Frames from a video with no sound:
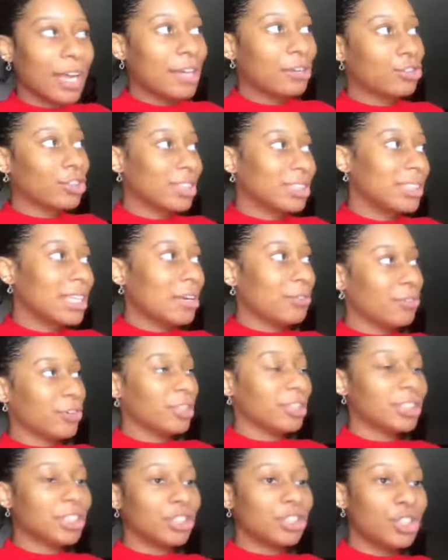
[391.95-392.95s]
Like, just say,
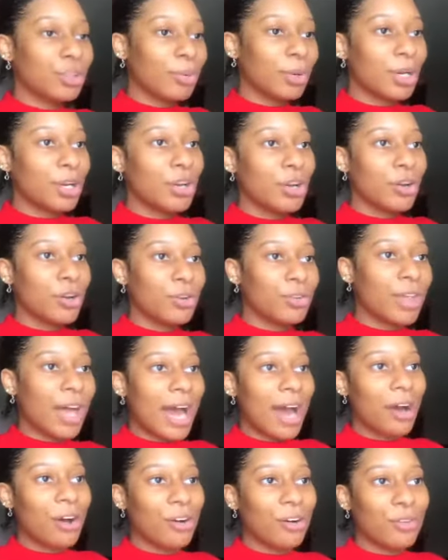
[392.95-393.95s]
for instance, you want to know
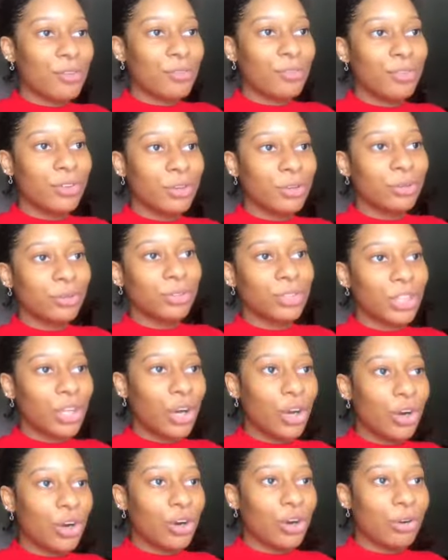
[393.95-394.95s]
the out views
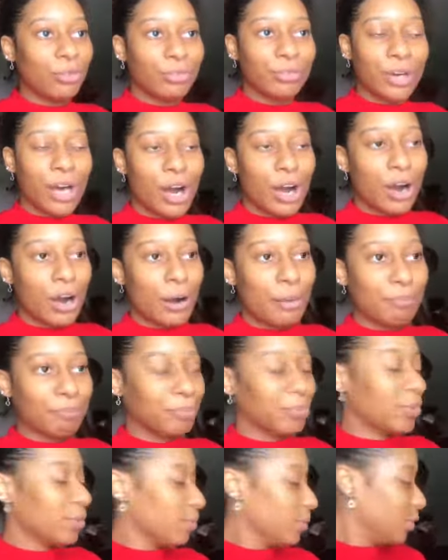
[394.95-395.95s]
of,
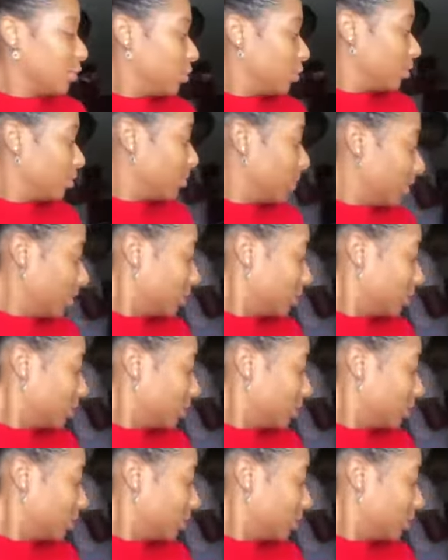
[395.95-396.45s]
what's a